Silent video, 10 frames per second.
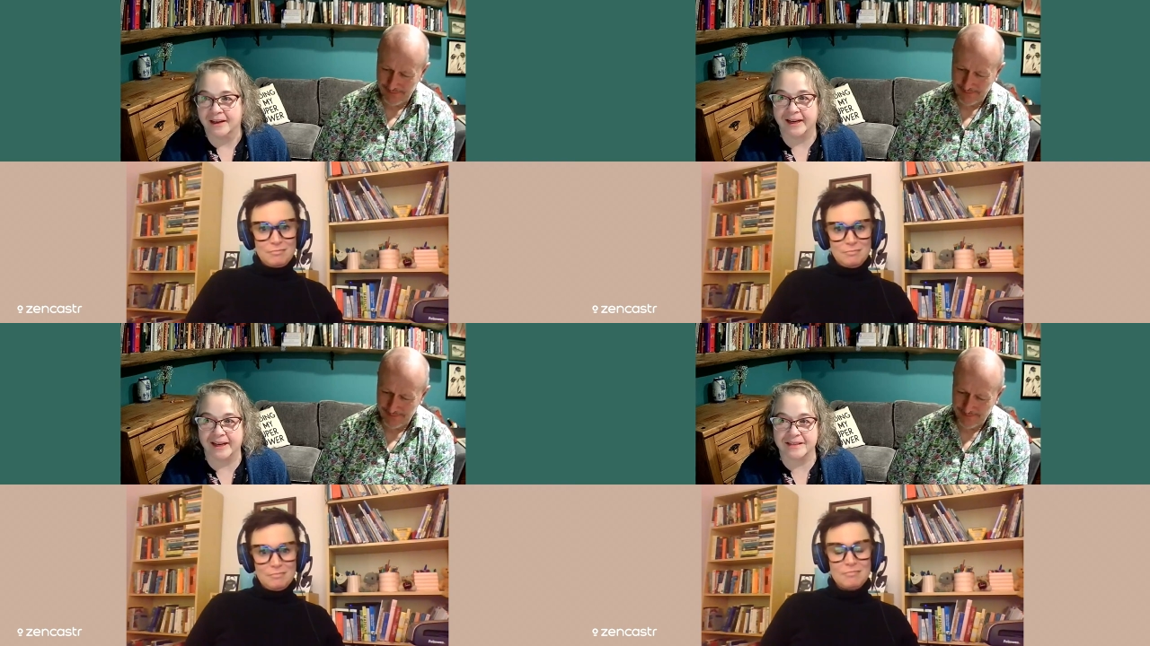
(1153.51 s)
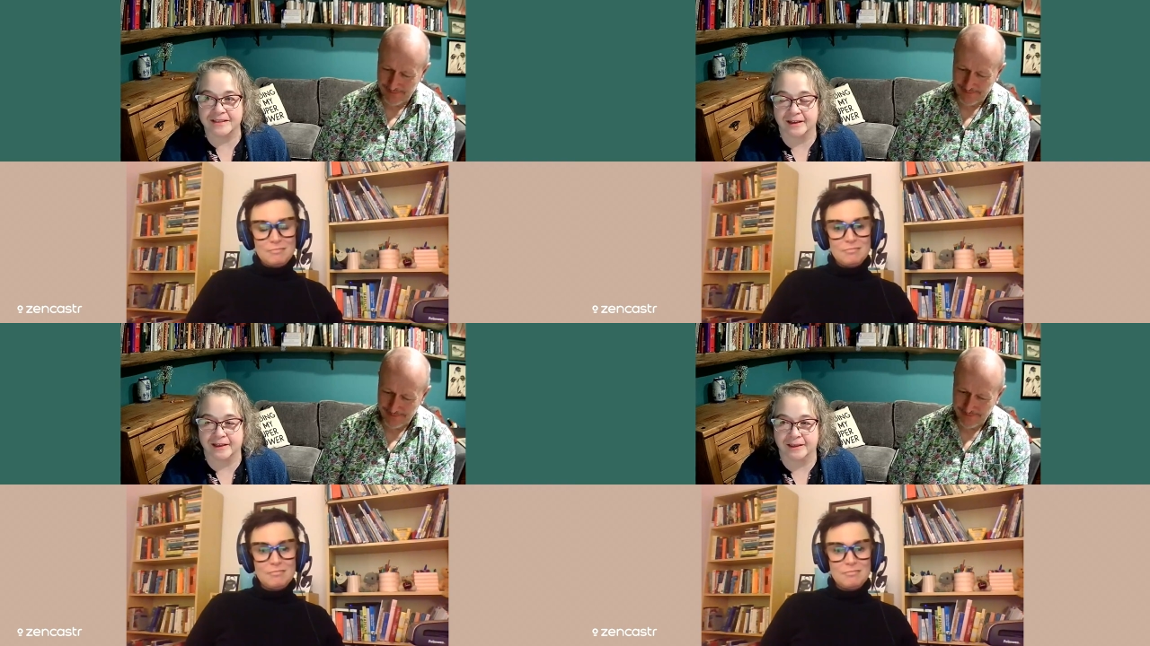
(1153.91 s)
Speaker 1: i
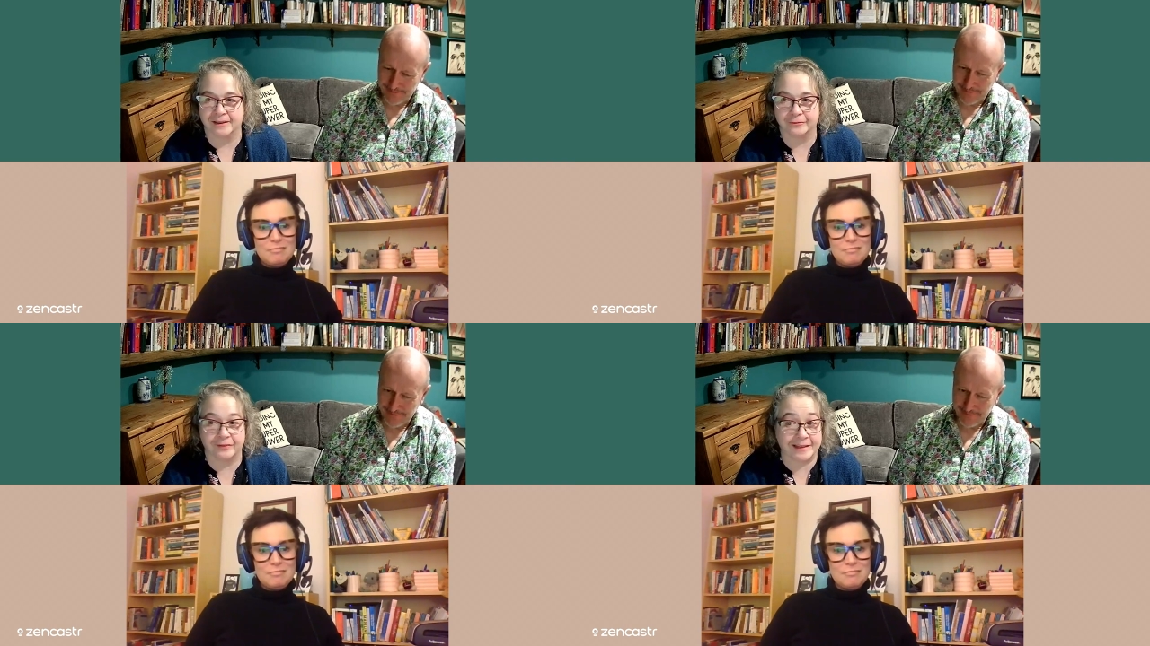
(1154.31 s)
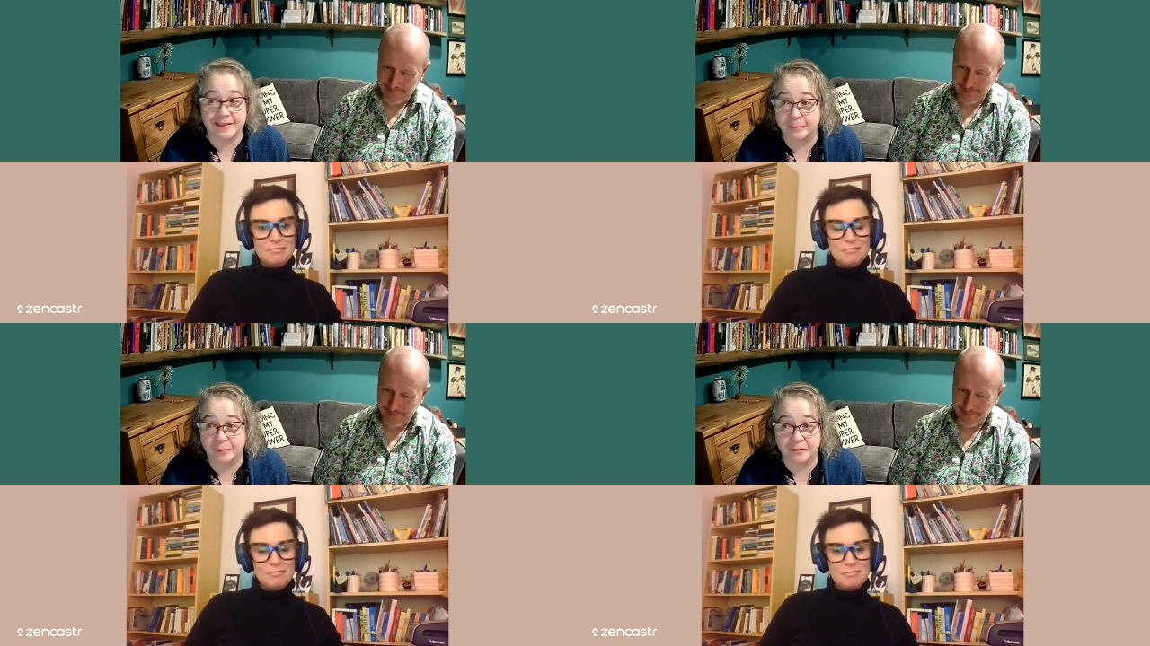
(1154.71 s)
guess uh,
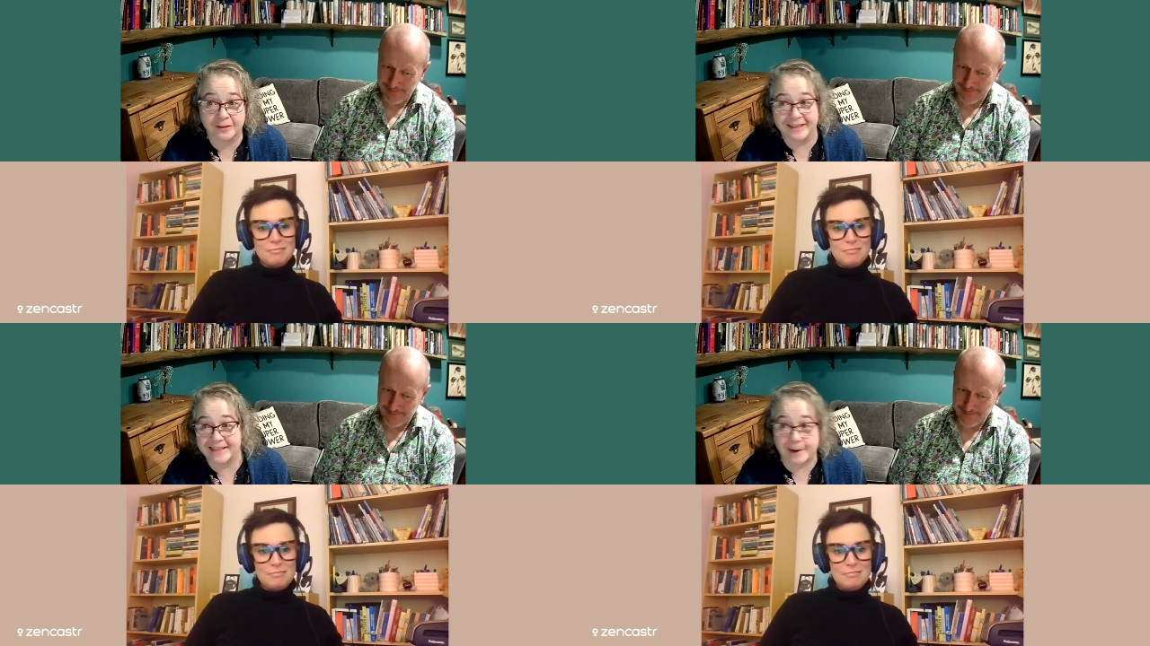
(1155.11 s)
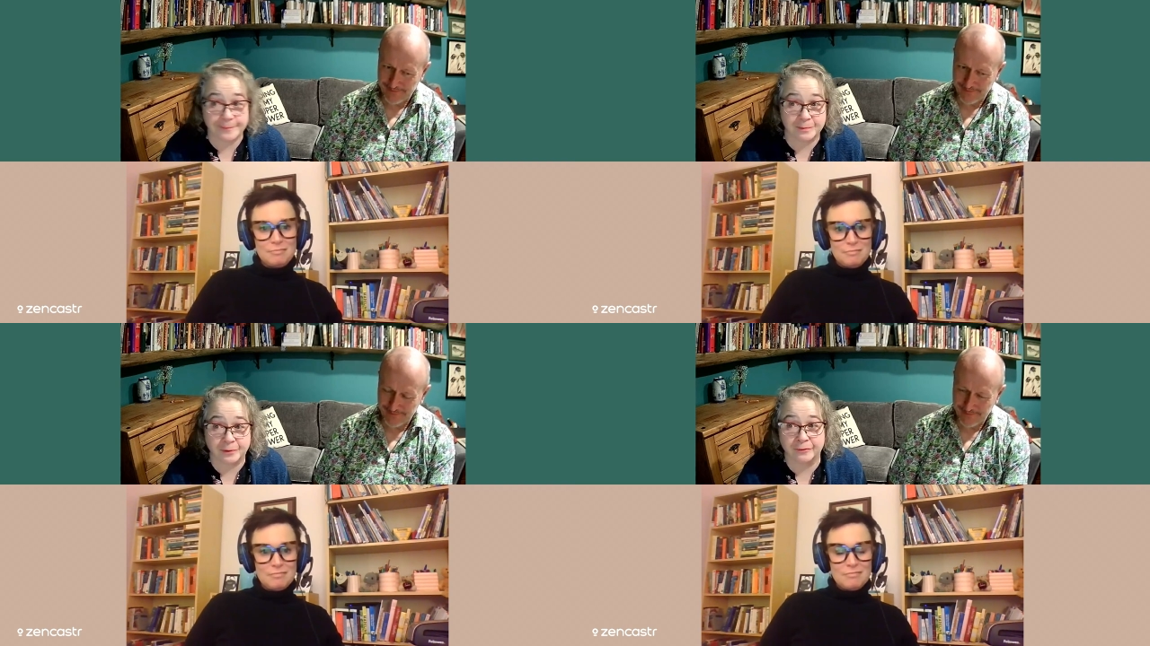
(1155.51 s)
flexible
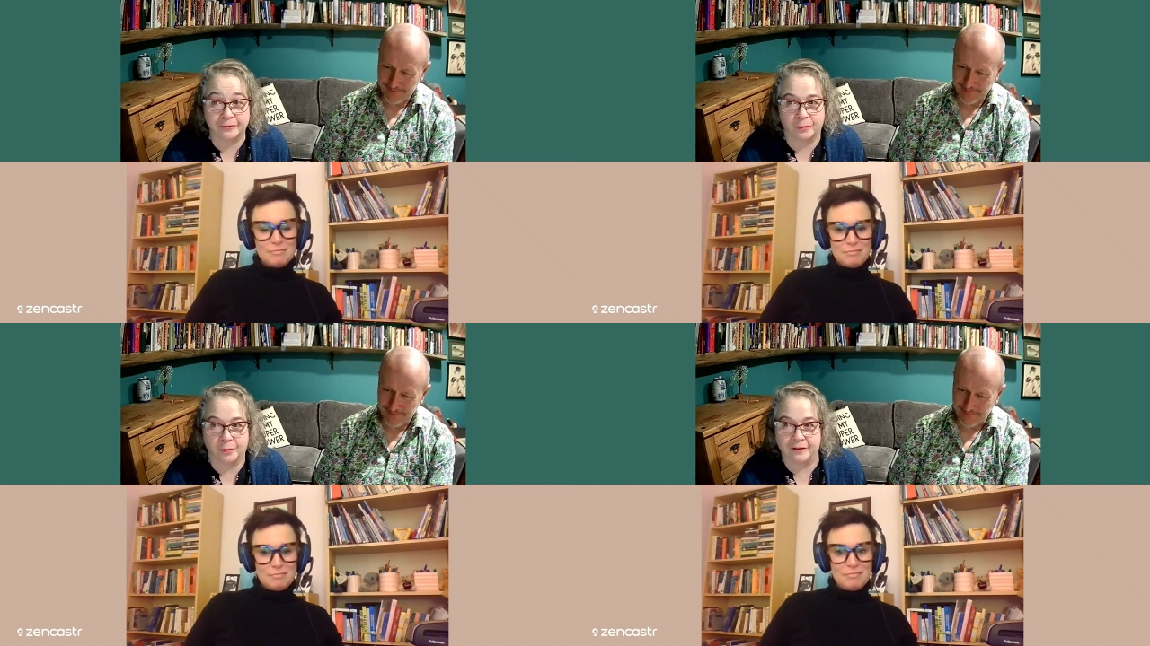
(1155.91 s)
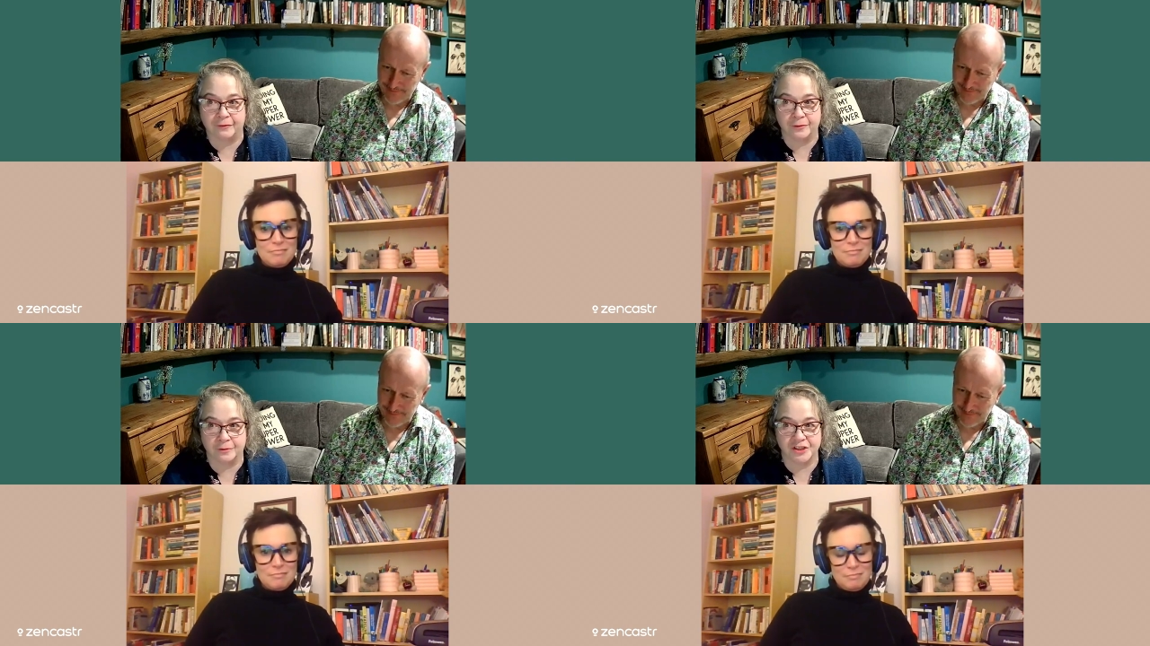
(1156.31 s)
adaptable for
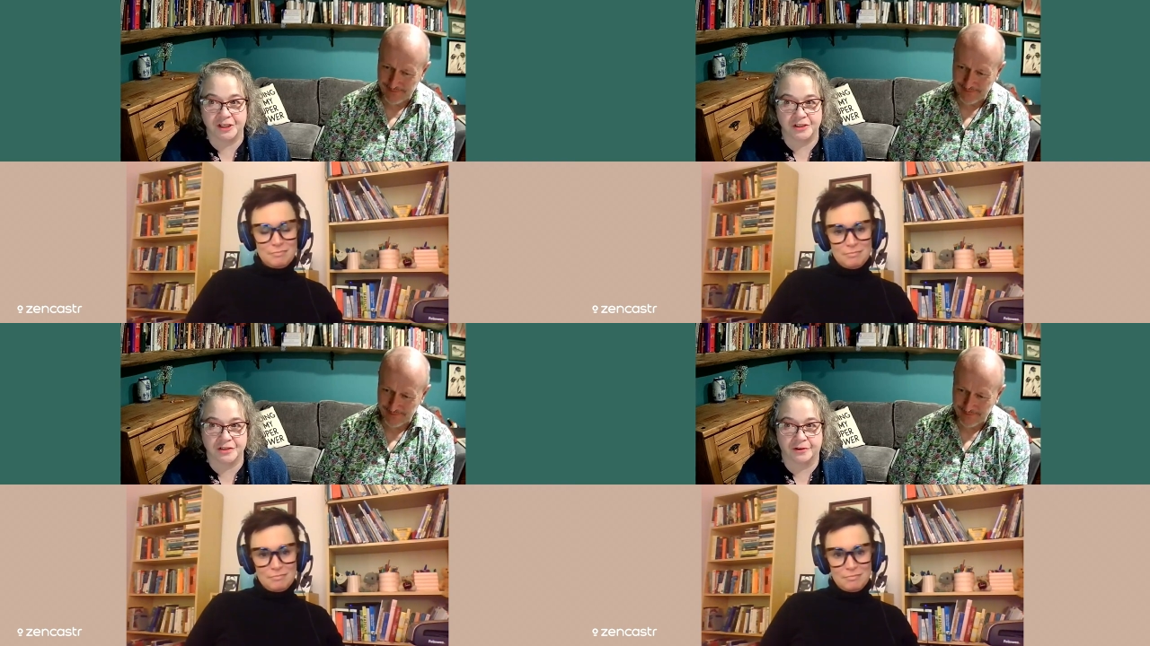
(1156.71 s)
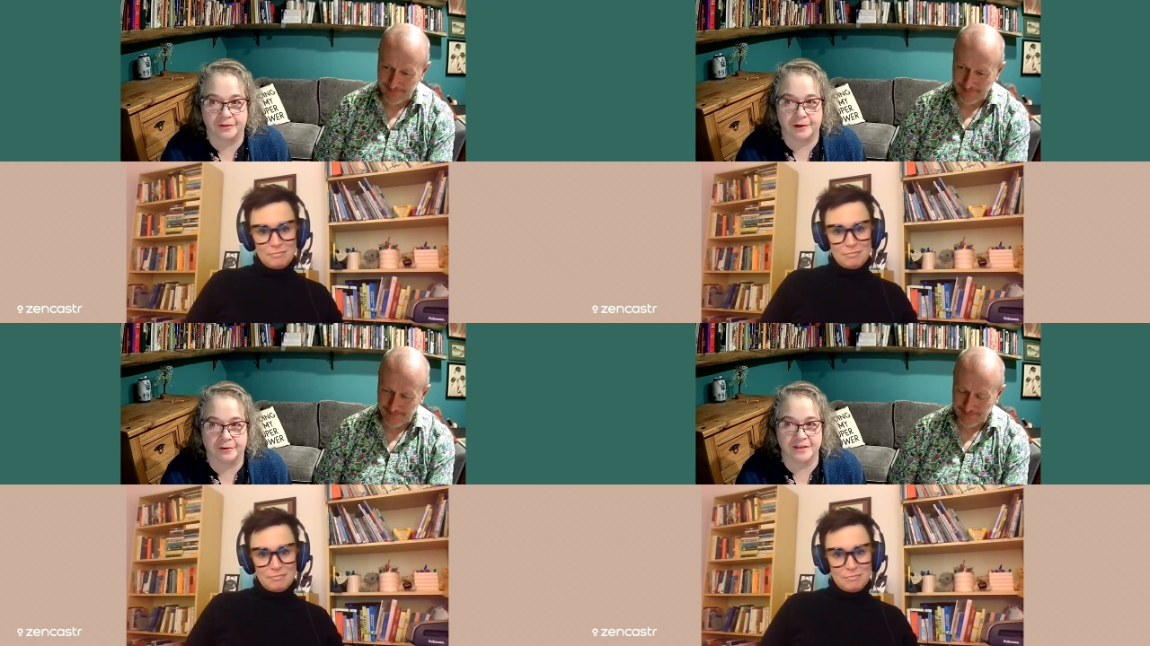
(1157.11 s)
whatever those changes
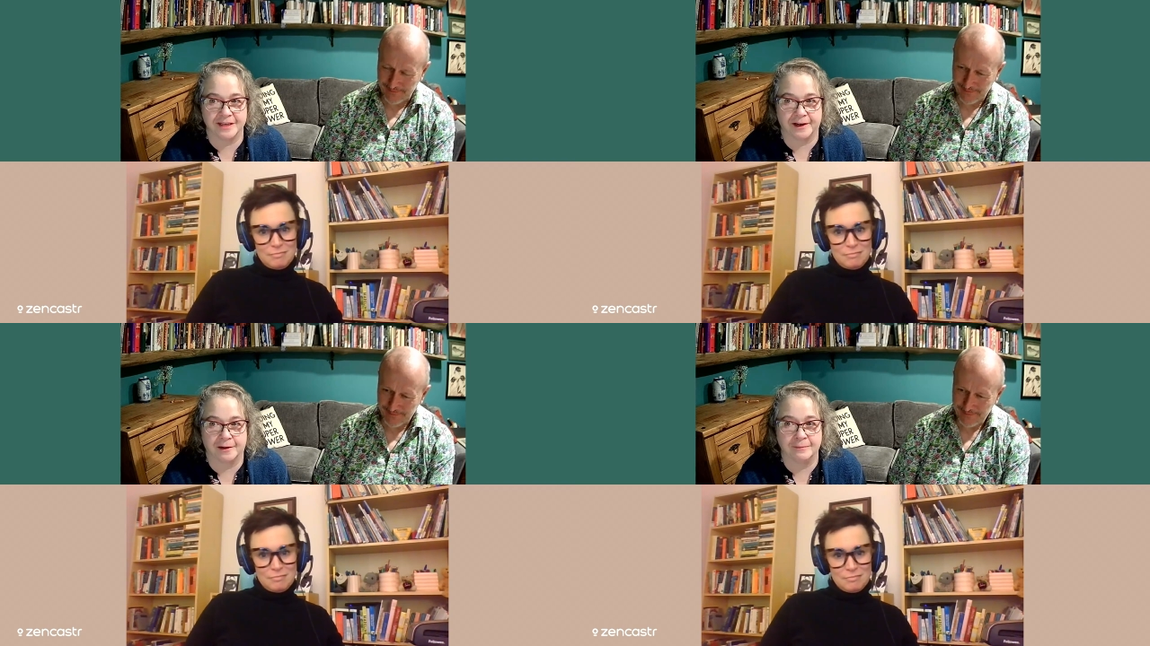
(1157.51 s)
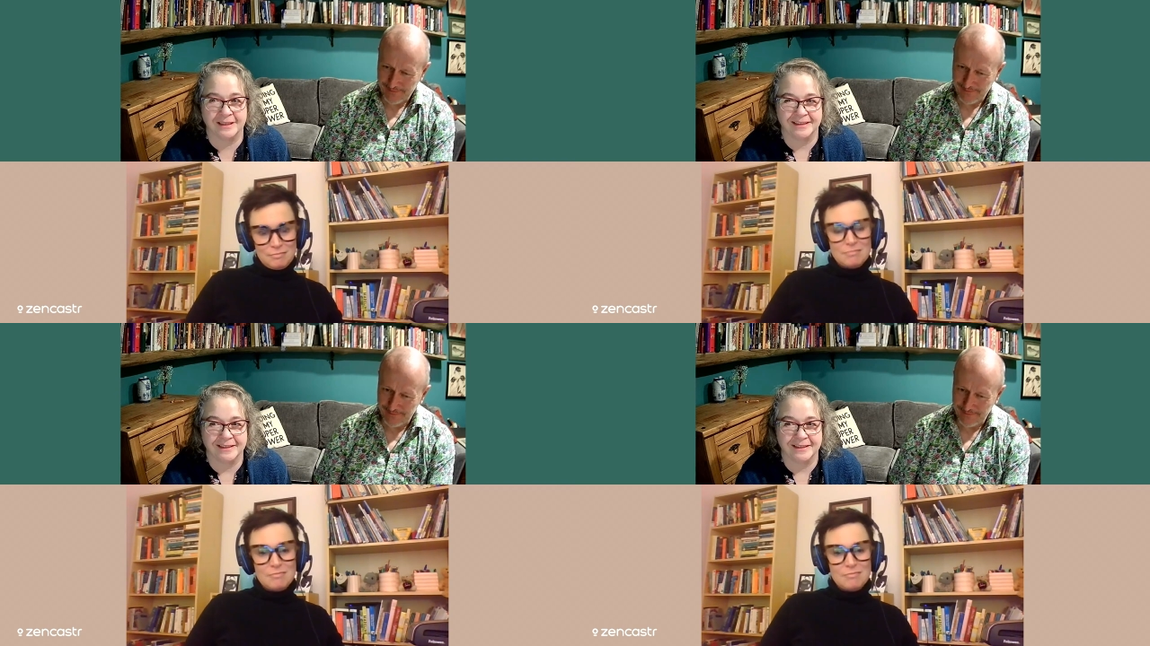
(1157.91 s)
are that are to come